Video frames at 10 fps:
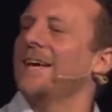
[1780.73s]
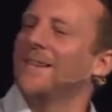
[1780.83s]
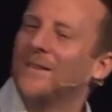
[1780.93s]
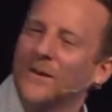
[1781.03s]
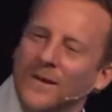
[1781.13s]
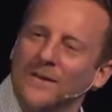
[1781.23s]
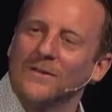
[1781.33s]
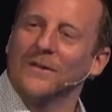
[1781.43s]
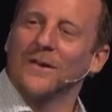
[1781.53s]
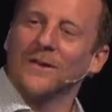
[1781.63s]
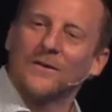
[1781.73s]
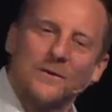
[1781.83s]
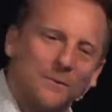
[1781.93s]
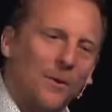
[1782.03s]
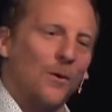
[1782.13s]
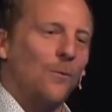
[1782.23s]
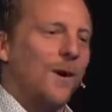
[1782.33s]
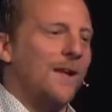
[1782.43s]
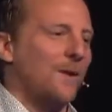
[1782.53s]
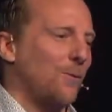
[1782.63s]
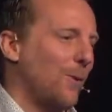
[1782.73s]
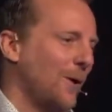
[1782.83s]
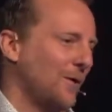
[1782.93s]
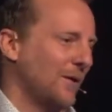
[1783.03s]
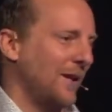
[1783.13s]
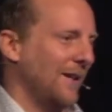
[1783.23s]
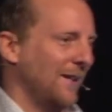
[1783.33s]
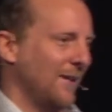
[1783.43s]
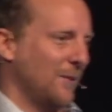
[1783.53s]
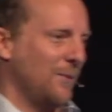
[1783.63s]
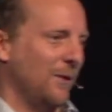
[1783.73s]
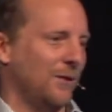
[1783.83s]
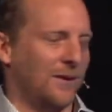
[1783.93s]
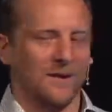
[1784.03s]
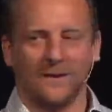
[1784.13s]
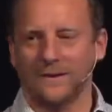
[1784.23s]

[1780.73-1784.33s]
There is a small way that water's getting into the building.